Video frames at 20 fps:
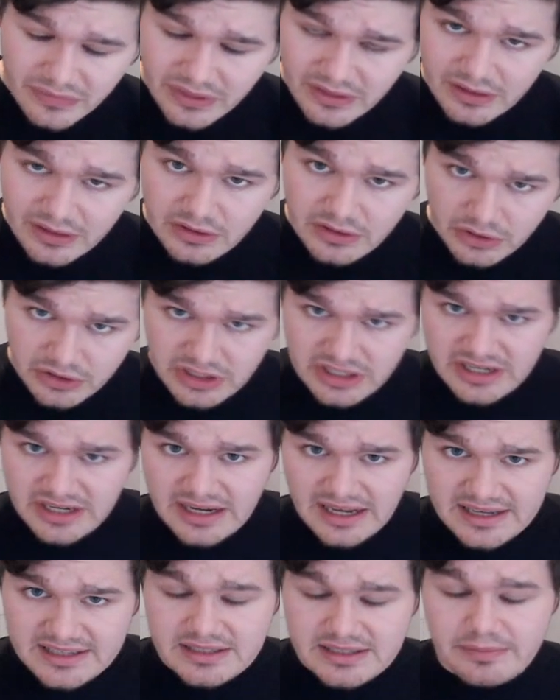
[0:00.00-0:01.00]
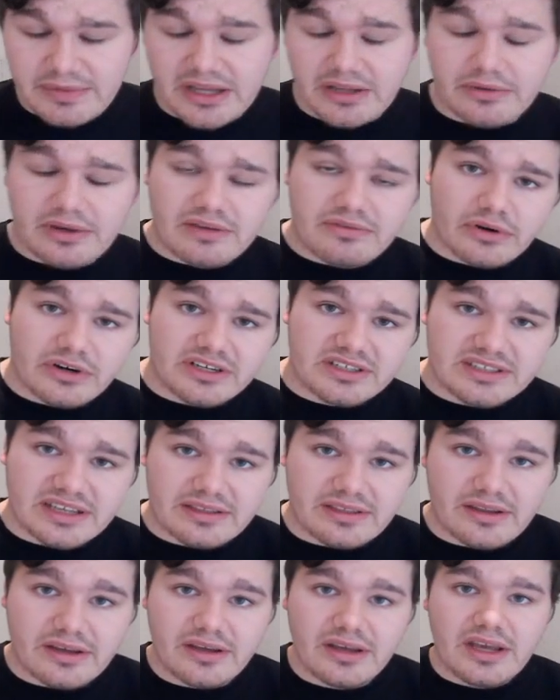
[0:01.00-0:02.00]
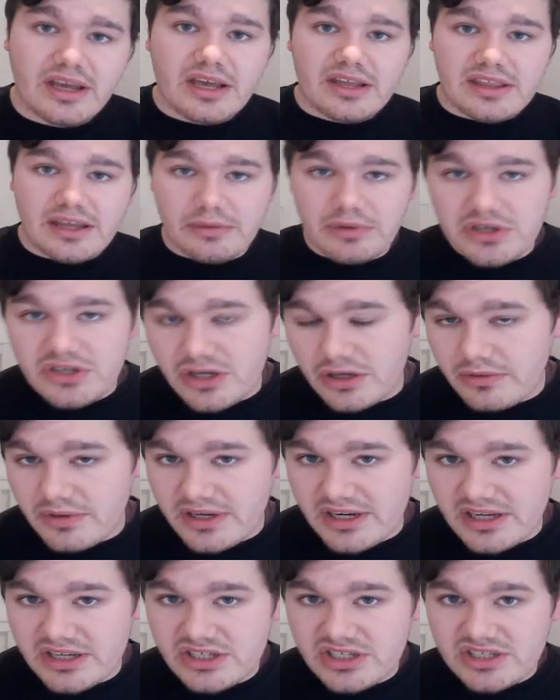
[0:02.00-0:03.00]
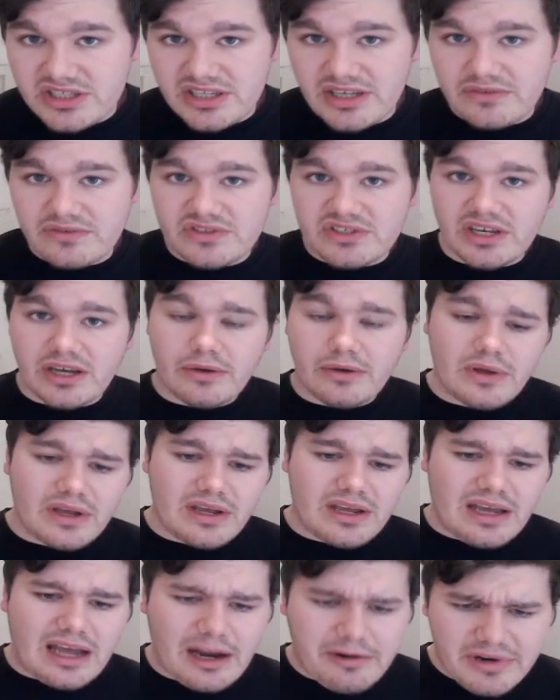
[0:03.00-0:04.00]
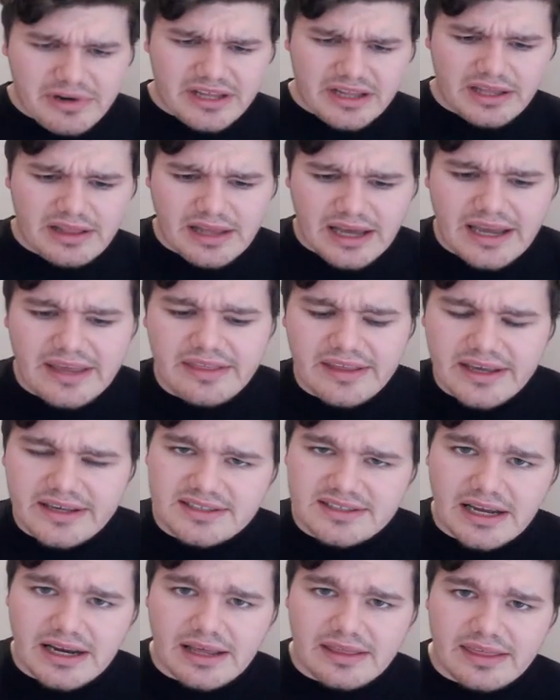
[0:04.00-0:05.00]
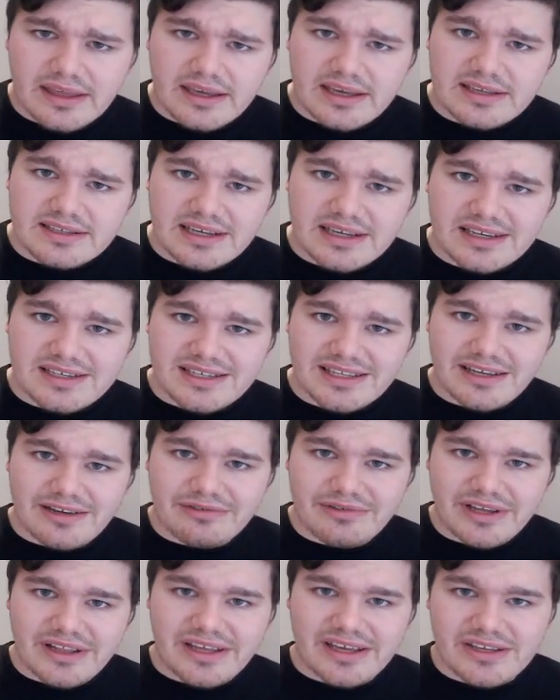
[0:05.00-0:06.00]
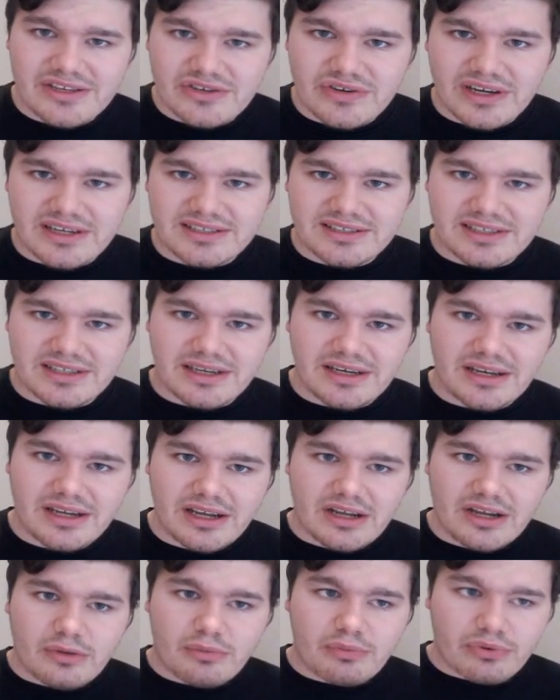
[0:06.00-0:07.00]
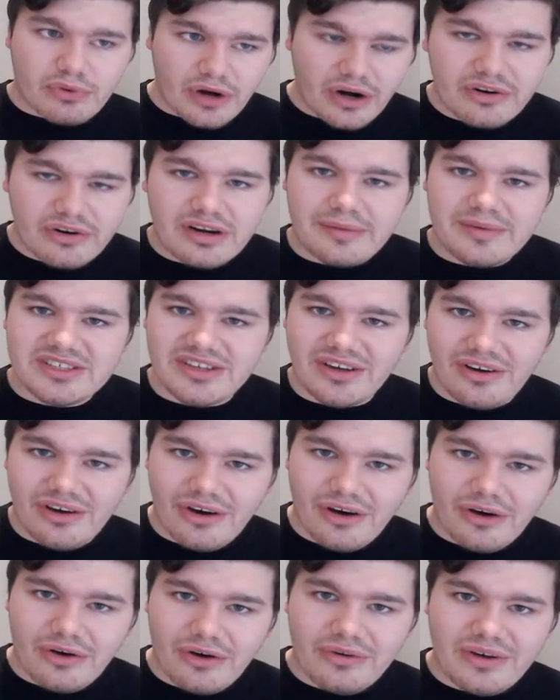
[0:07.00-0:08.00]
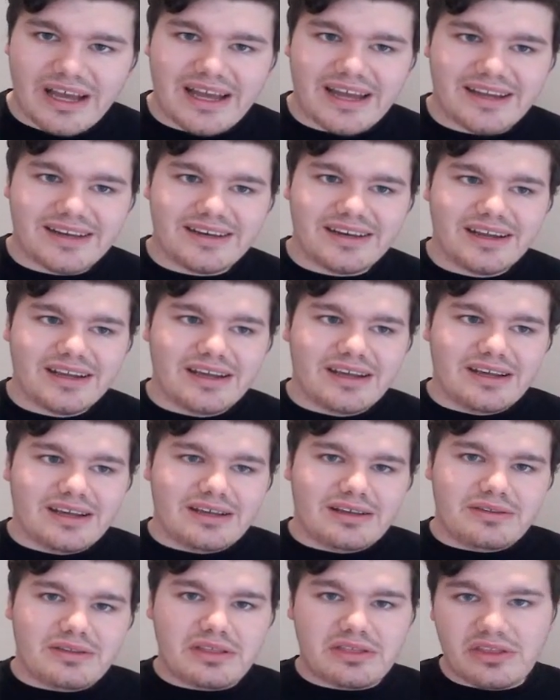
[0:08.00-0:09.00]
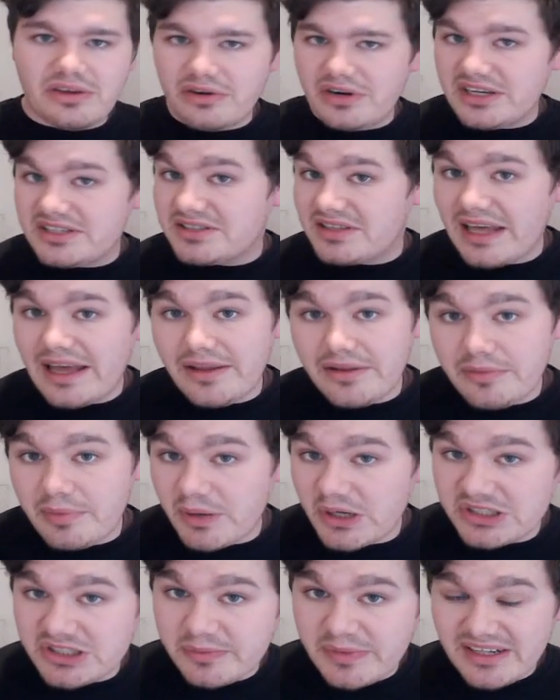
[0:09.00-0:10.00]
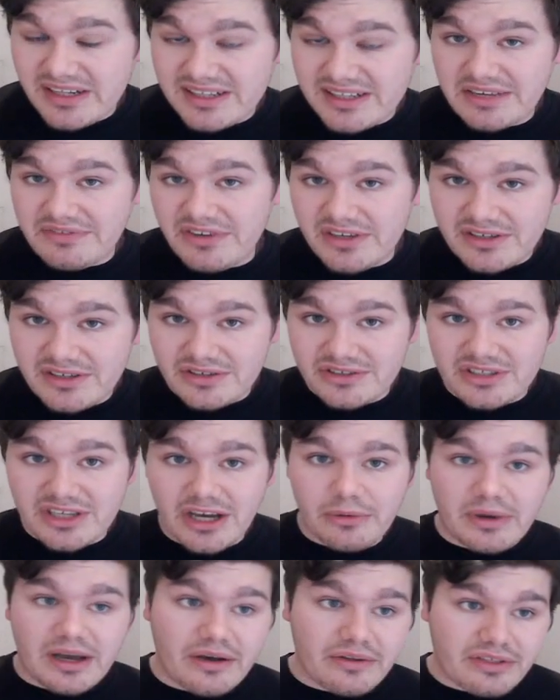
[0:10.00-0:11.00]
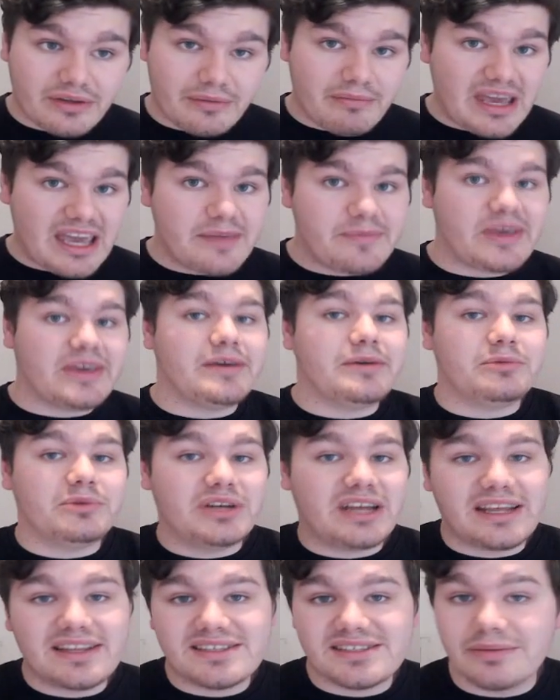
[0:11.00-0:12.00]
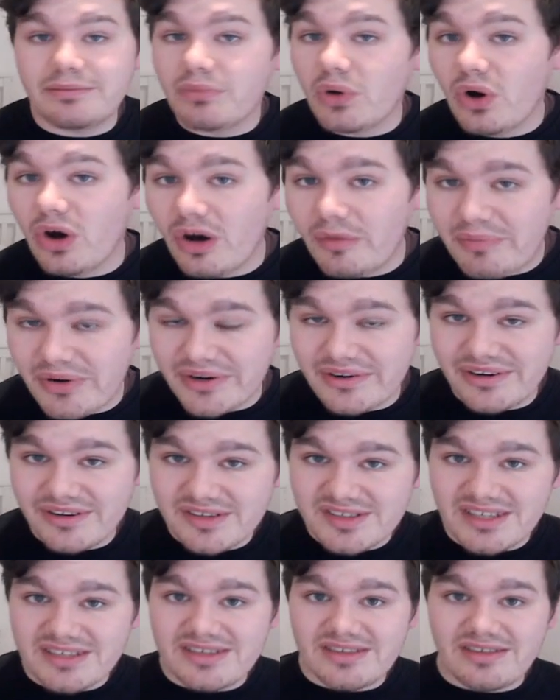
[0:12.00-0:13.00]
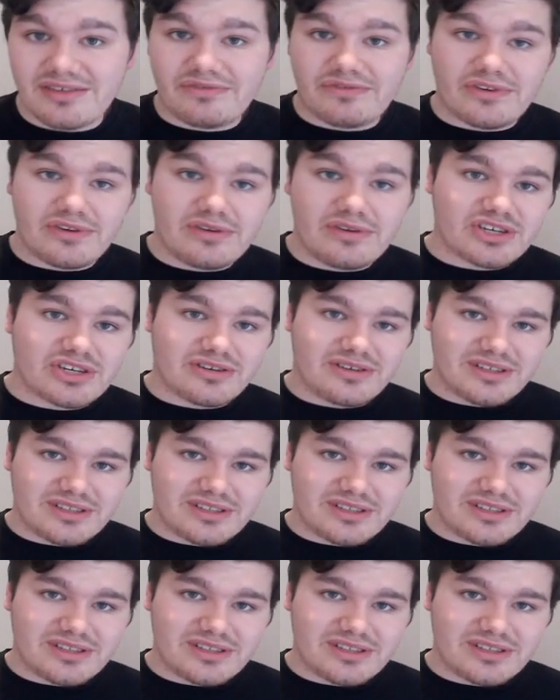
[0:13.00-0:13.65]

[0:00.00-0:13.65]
United, by the way, have already said that they would do initiatives. So I really like this, and I think it's actually a really interesting program as a whole. And there is then the possibility, if it does go well, that maybe it would enter more boroughs into the future.